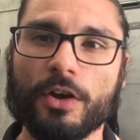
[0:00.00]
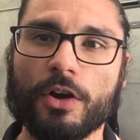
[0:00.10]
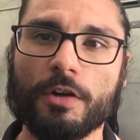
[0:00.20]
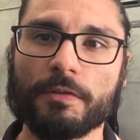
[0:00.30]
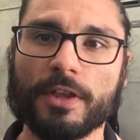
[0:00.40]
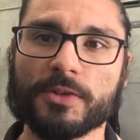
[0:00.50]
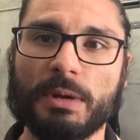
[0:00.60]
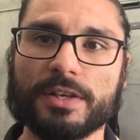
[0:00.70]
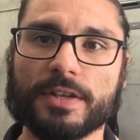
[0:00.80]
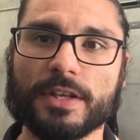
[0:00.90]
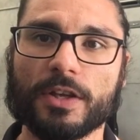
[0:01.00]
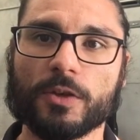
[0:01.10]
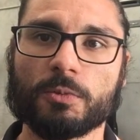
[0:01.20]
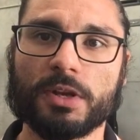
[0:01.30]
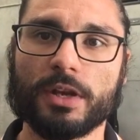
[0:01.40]
Hopefully that's made you think a
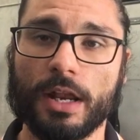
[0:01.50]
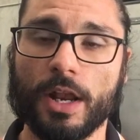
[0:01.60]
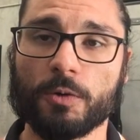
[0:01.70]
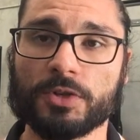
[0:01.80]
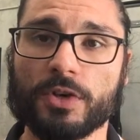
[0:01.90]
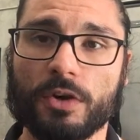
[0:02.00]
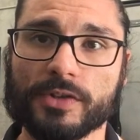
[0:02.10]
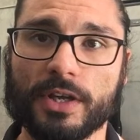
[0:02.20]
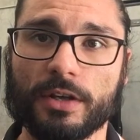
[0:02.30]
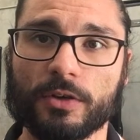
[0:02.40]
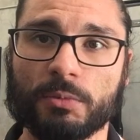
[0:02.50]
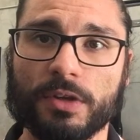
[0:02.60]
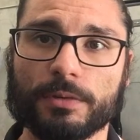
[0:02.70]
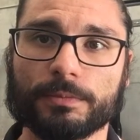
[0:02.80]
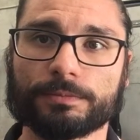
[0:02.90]
little bit and helped you guys out a little
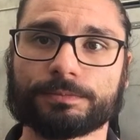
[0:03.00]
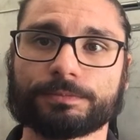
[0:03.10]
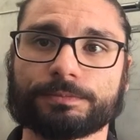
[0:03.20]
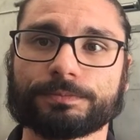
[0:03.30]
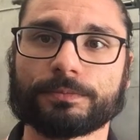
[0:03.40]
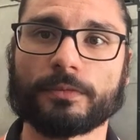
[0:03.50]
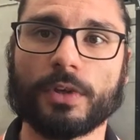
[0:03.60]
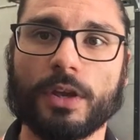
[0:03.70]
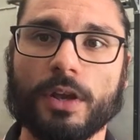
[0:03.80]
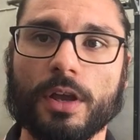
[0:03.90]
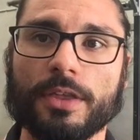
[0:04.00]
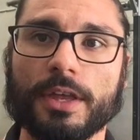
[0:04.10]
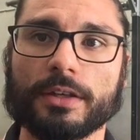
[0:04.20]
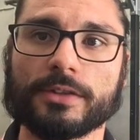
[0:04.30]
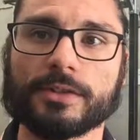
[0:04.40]
bit.
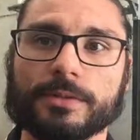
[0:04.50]
Thanks.